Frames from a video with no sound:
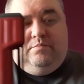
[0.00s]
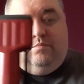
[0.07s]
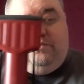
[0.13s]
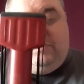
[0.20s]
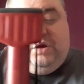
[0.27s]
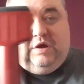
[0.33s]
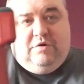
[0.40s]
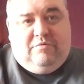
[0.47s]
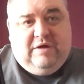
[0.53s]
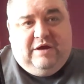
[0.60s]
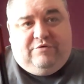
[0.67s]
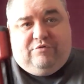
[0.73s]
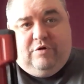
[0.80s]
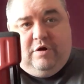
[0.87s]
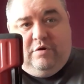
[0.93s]
But your
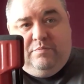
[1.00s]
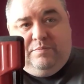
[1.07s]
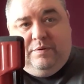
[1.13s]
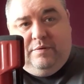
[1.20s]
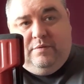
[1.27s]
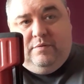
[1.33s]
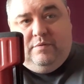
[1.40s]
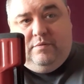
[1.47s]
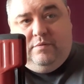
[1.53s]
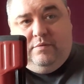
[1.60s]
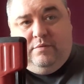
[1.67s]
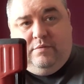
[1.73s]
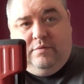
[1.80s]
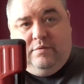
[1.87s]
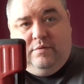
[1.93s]
red rope,
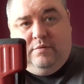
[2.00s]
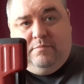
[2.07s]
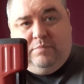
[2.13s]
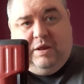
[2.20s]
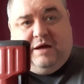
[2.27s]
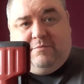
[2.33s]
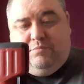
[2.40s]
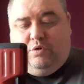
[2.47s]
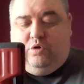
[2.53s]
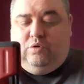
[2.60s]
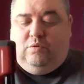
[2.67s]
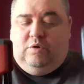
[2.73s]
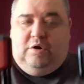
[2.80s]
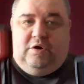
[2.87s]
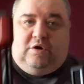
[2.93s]
black
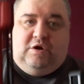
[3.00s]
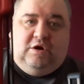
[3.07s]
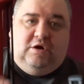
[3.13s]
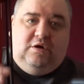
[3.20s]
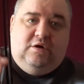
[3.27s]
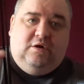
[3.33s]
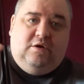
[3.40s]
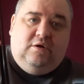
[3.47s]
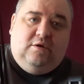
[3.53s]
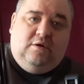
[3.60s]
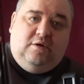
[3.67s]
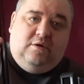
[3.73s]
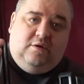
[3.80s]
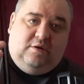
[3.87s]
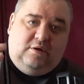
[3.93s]
Bullworker,
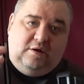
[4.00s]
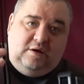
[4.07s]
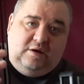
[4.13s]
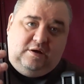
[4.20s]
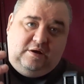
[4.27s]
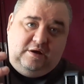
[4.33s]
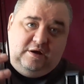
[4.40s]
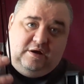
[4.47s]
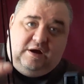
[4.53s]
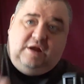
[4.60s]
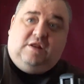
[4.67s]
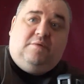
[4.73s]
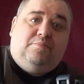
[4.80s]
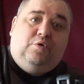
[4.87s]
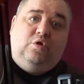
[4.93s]

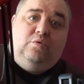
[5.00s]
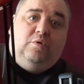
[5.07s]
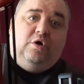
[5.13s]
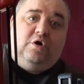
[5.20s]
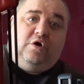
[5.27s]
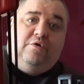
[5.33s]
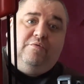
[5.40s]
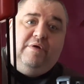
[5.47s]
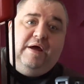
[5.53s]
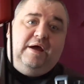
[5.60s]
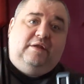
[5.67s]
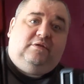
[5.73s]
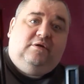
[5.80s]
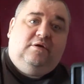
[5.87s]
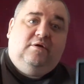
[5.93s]
and your Bullworker
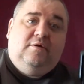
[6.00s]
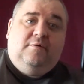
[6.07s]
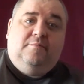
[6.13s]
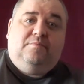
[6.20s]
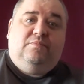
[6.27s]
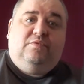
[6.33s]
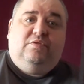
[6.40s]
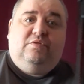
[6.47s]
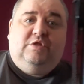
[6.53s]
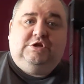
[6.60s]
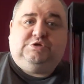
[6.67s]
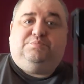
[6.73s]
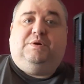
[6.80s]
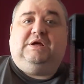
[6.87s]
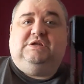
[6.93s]
red, the
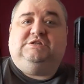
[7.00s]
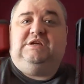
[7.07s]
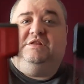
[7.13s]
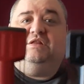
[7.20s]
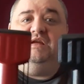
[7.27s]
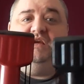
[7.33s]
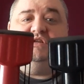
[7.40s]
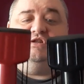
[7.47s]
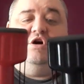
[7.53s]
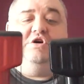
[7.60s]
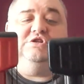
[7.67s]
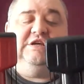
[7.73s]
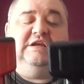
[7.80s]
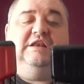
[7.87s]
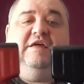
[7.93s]
springs in these are
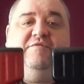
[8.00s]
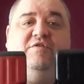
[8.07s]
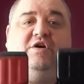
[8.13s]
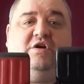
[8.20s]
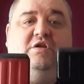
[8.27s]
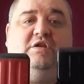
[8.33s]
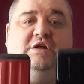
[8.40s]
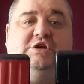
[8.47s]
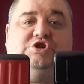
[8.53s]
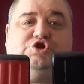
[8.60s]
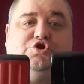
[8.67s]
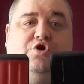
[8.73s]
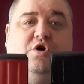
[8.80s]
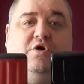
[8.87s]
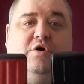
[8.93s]
significantly
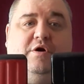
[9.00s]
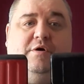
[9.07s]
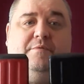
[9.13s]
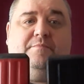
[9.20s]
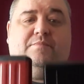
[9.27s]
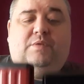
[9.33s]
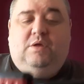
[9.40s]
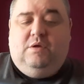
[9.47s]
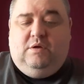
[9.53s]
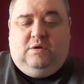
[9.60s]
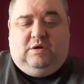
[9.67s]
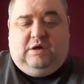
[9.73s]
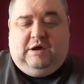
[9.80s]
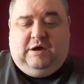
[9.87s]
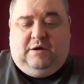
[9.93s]
stronger.
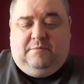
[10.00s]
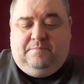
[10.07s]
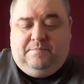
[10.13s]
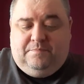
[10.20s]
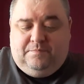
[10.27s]
Yeah?